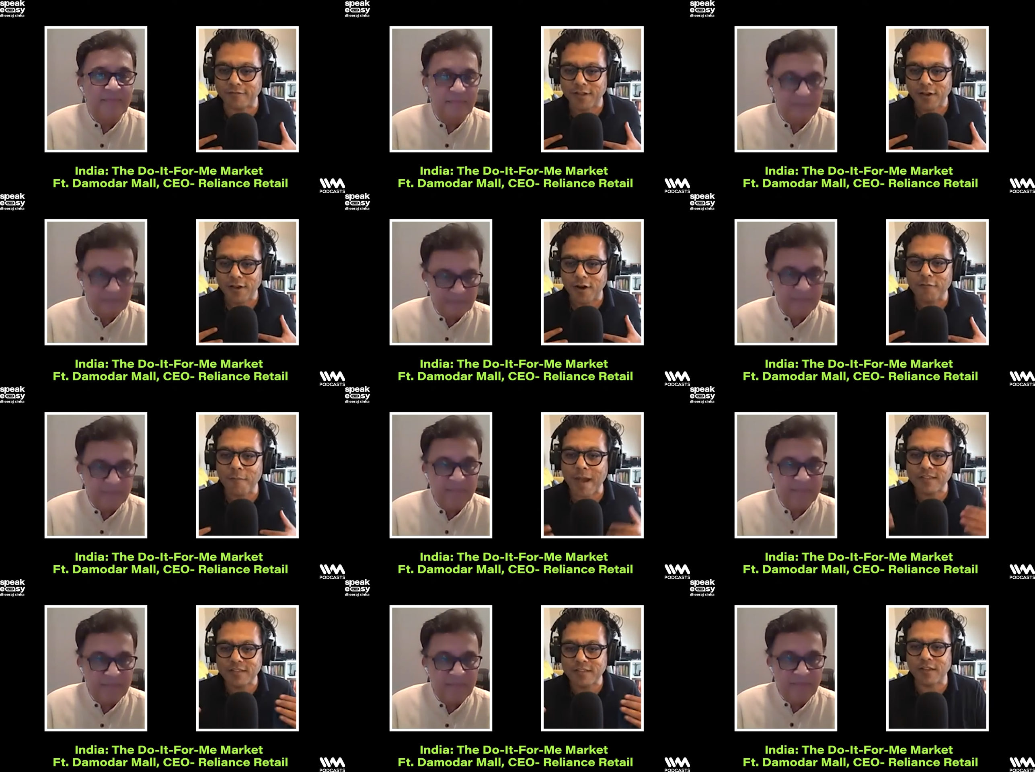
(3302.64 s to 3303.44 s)
Speaker 1: of
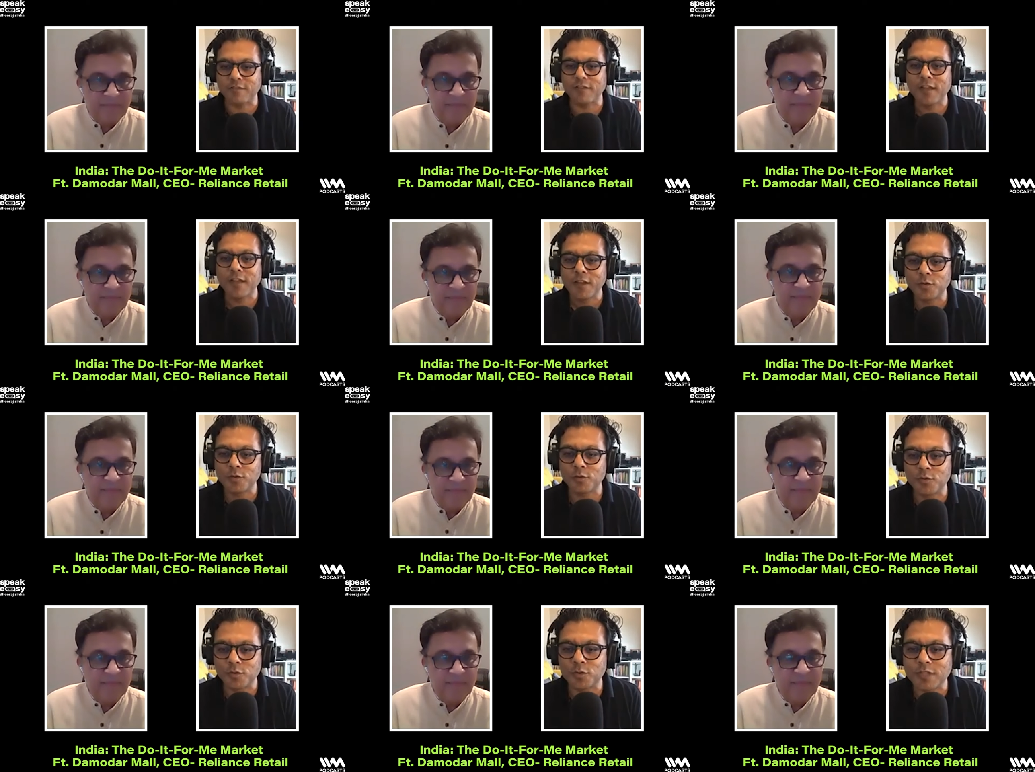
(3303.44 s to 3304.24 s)
myself to
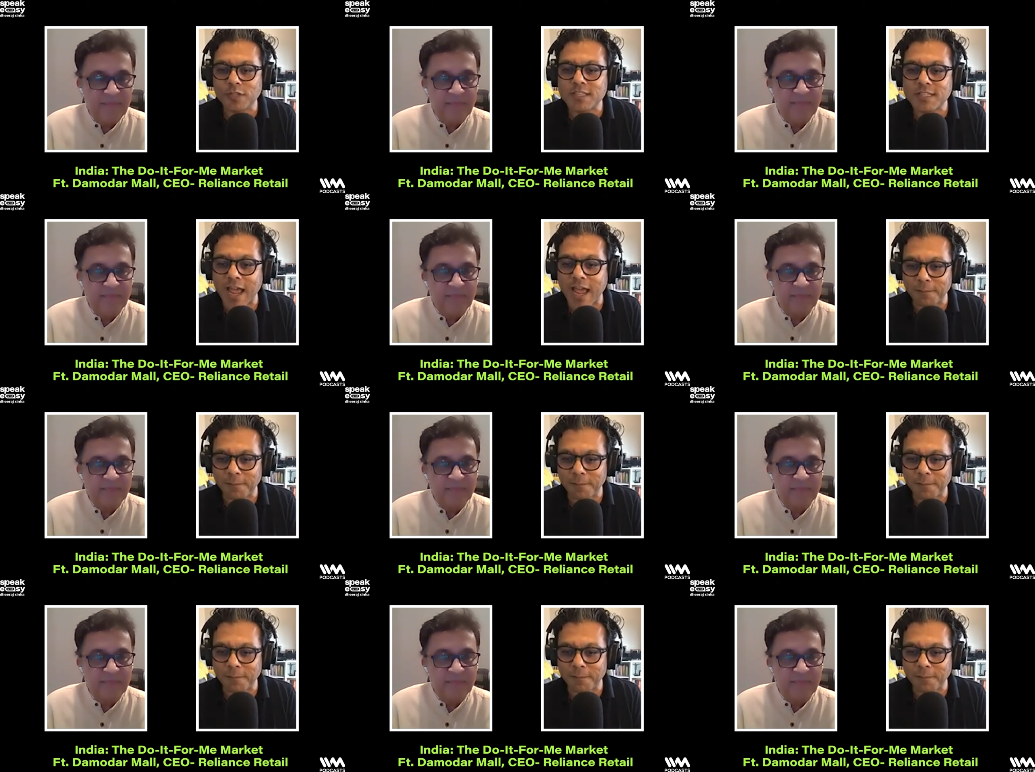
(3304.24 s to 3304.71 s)
this time.